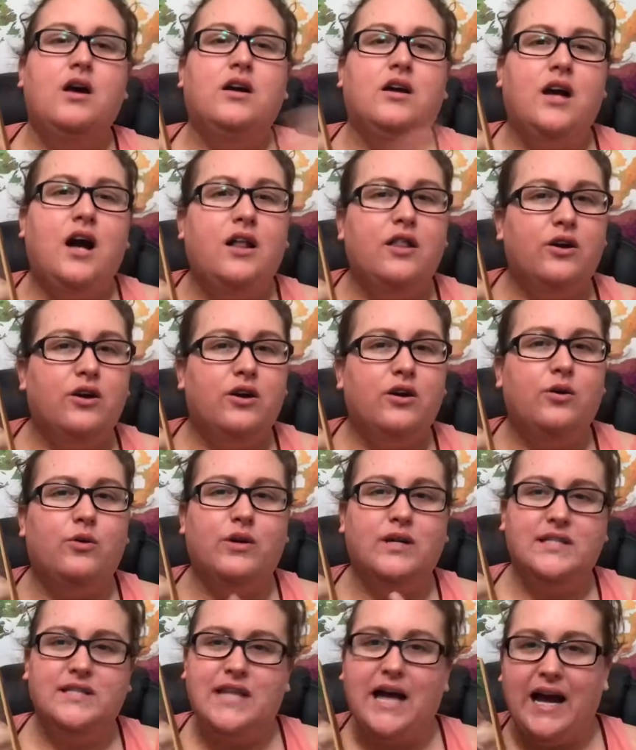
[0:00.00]
color
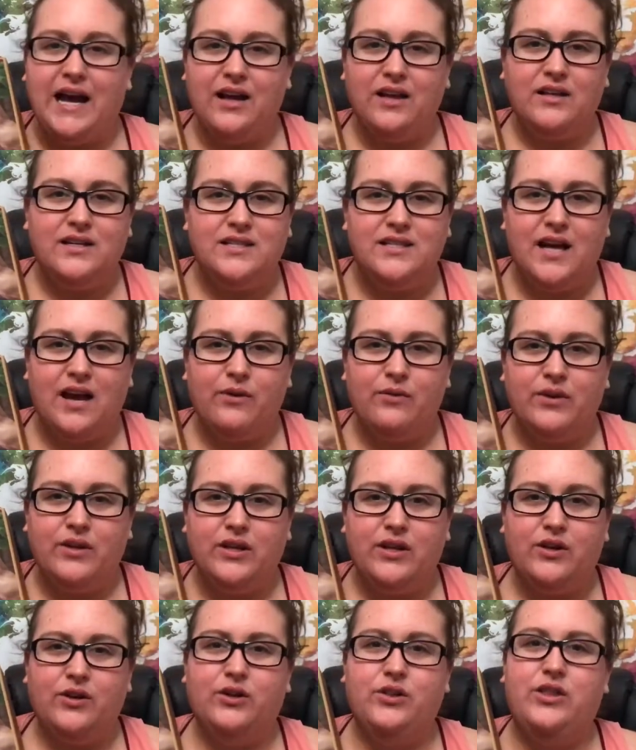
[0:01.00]
or style is not
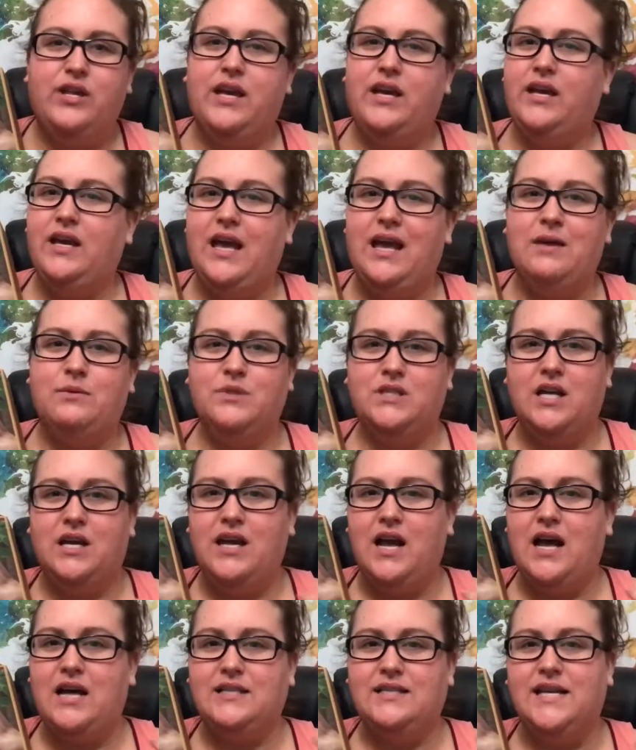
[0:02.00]
really your thing,
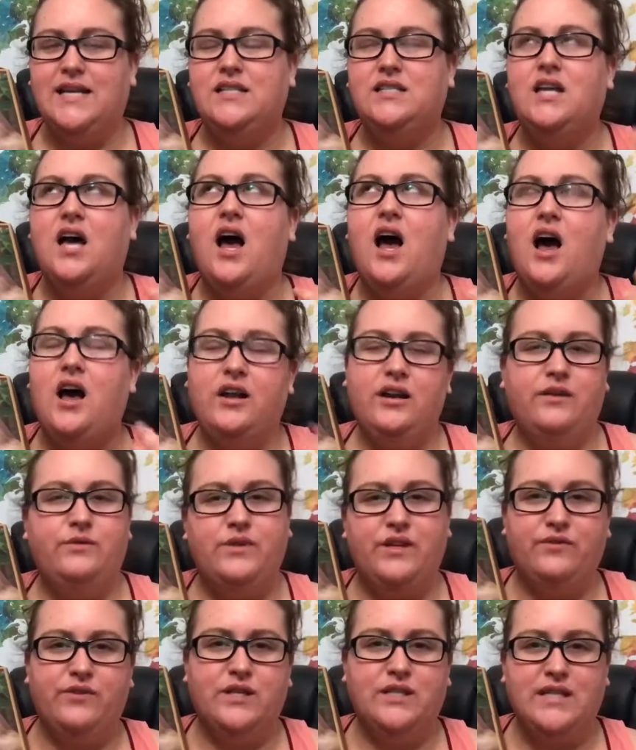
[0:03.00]
Amazon has a ton of
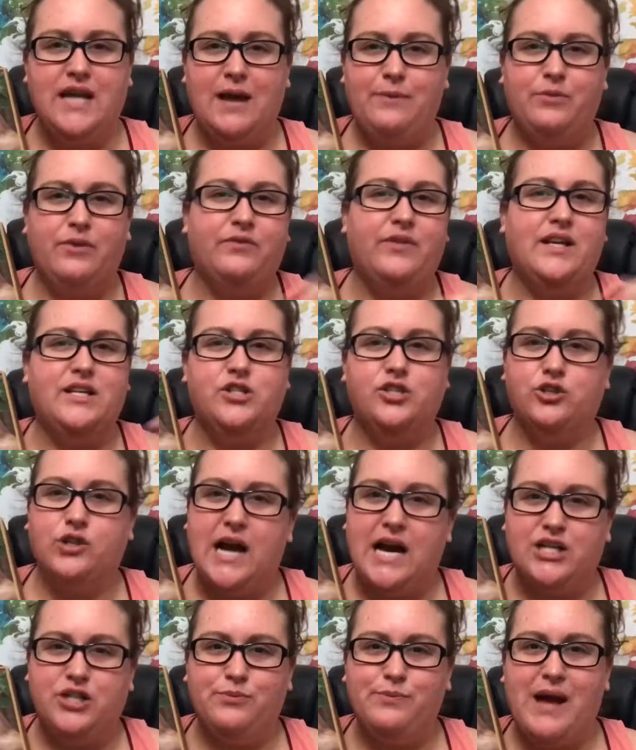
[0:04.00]
different type of like
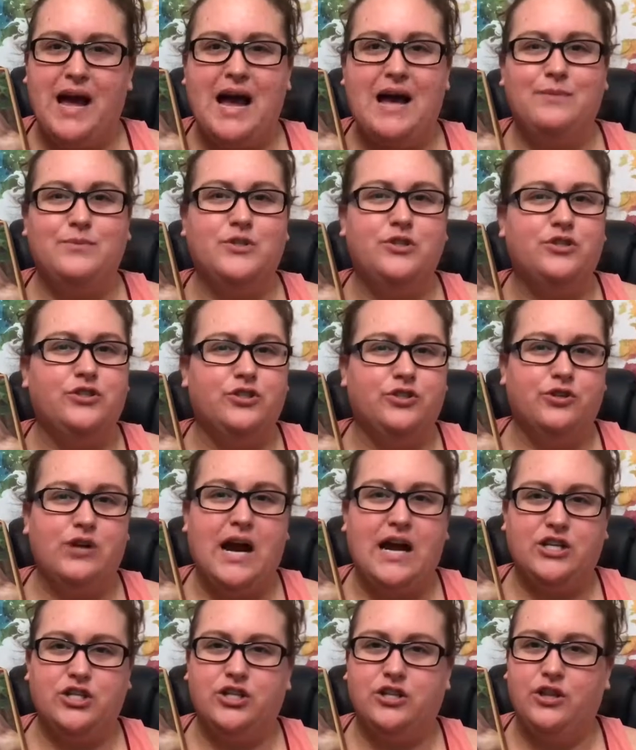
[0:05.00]
scratch maps or
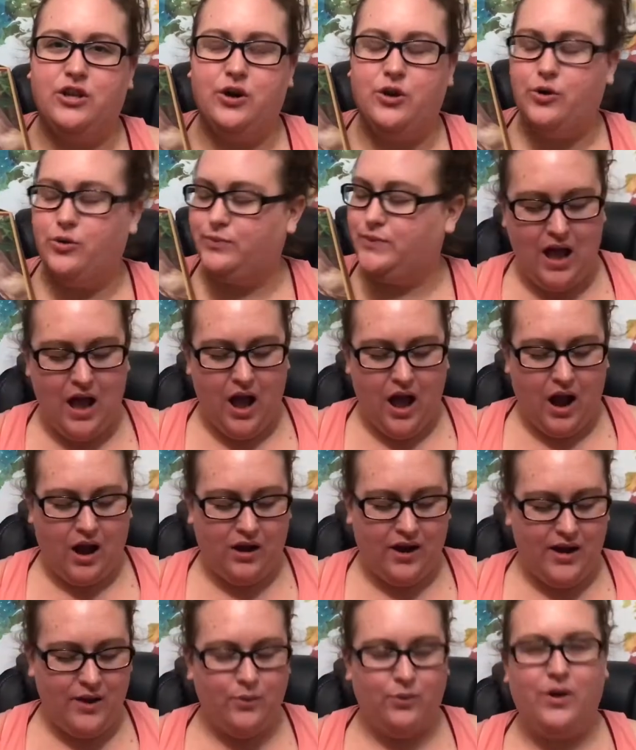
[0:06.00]
scratch globes. All
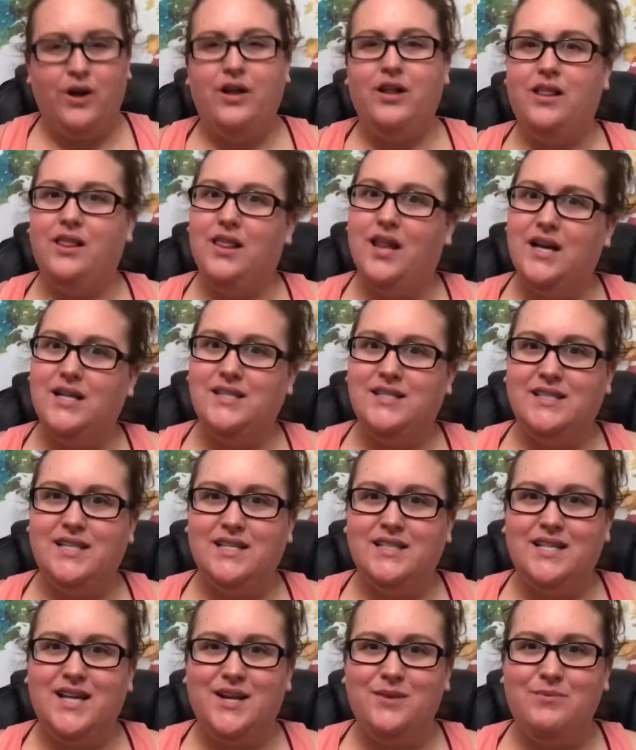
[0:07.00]
right, well, let's
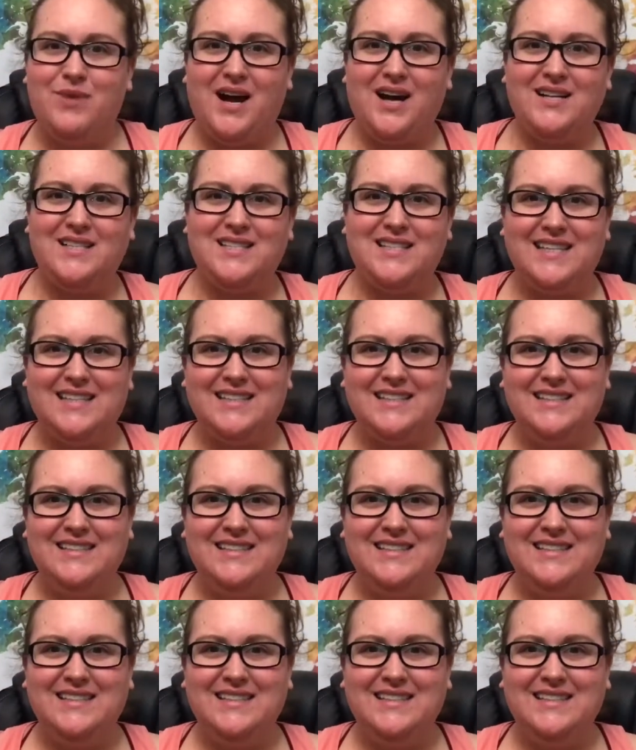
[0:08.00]
get to unboxing.